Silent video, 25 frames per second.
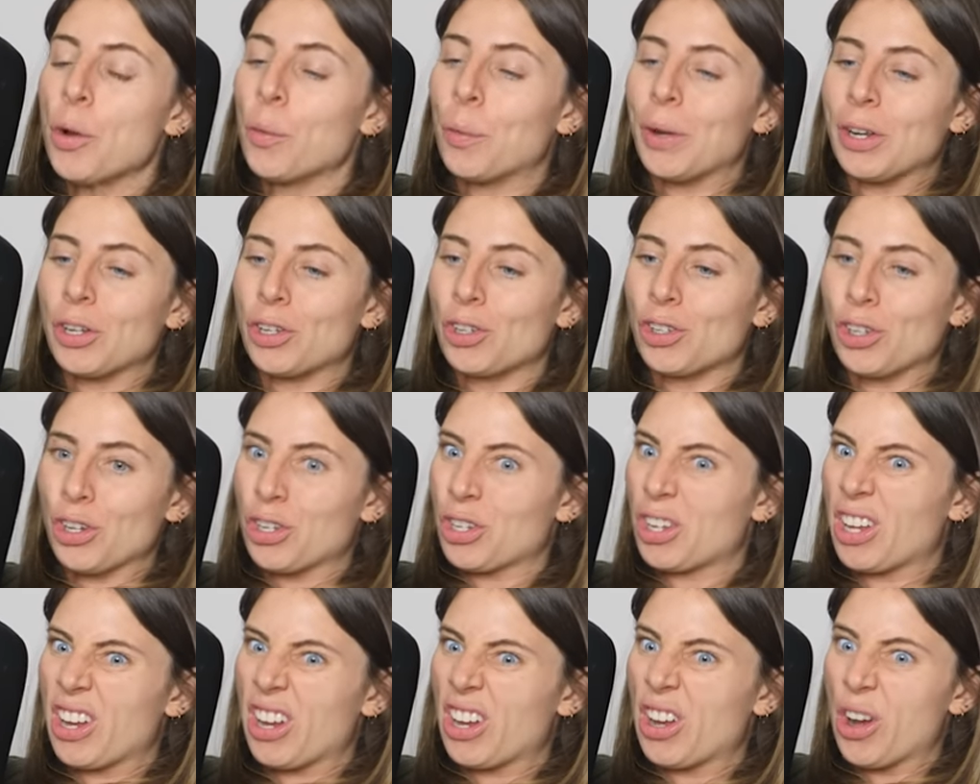which
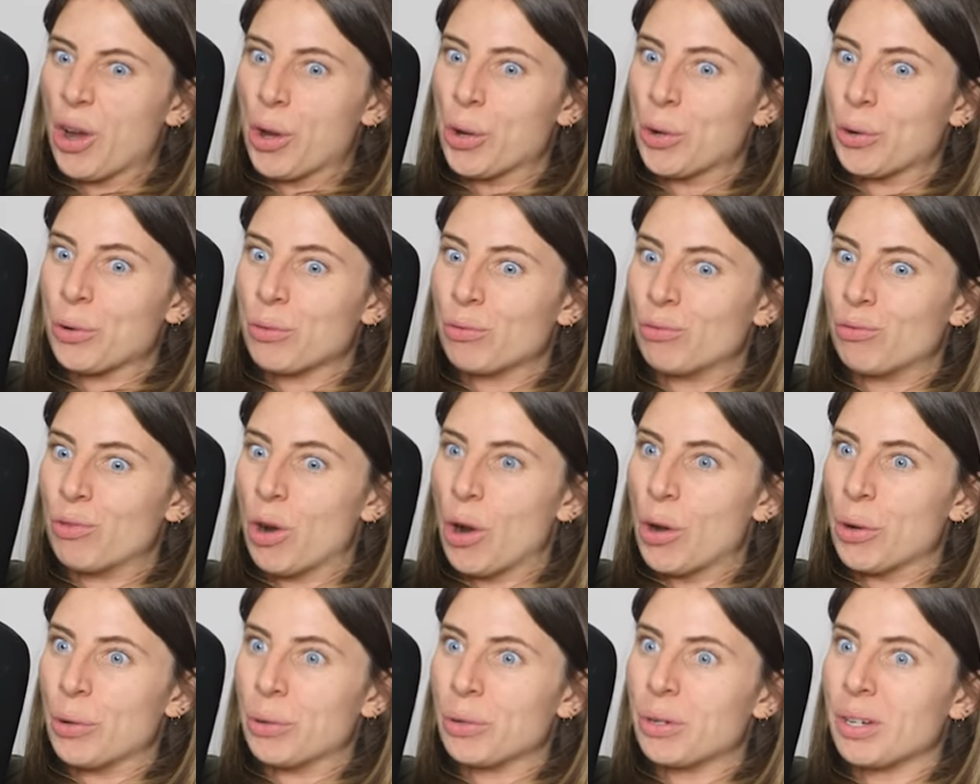just can go
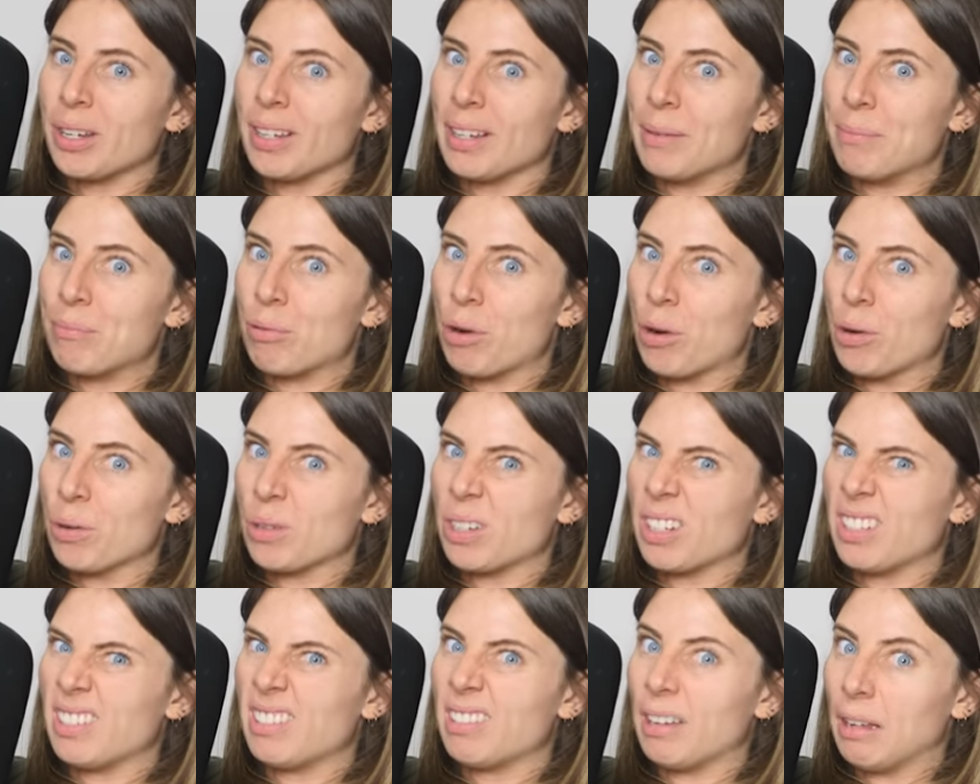rogue and
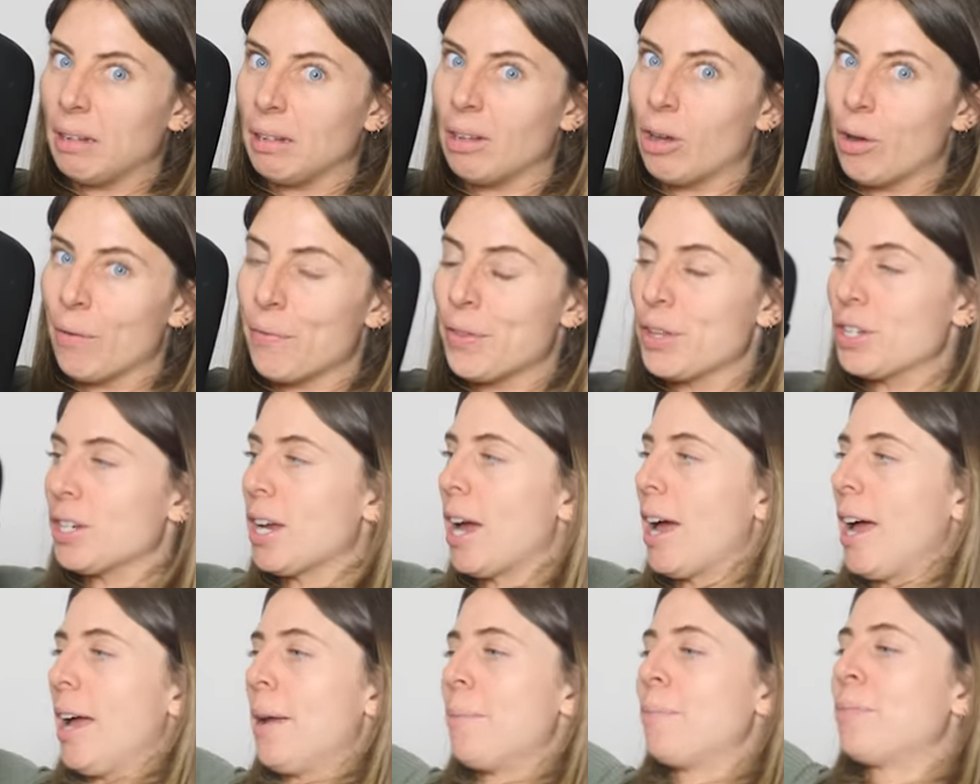broken a lot of the
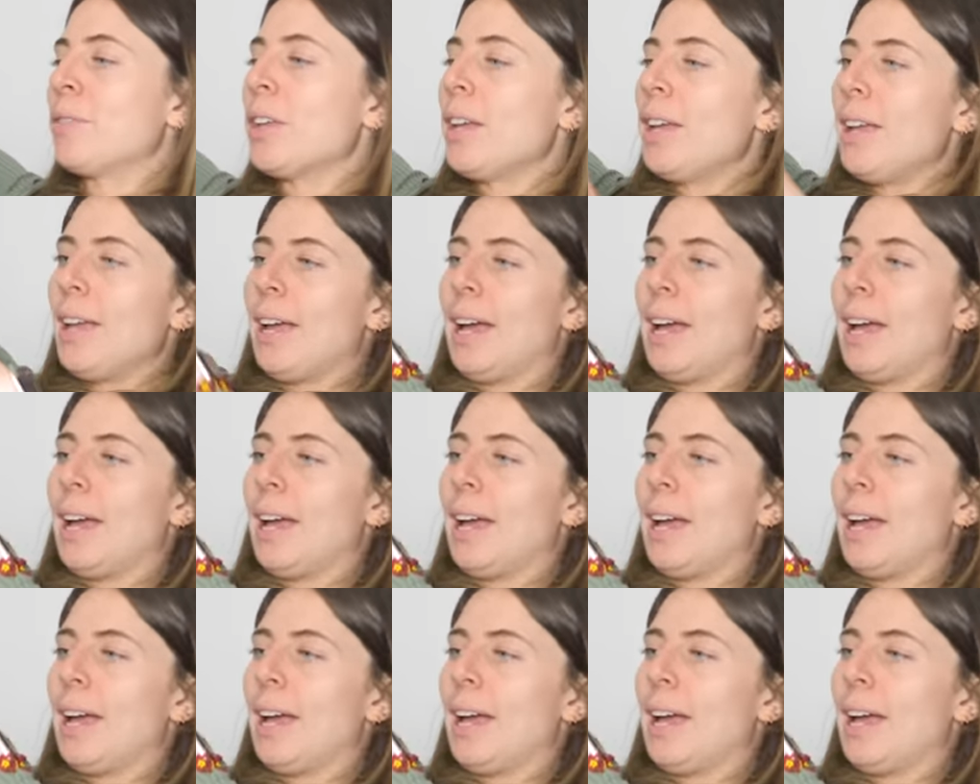time.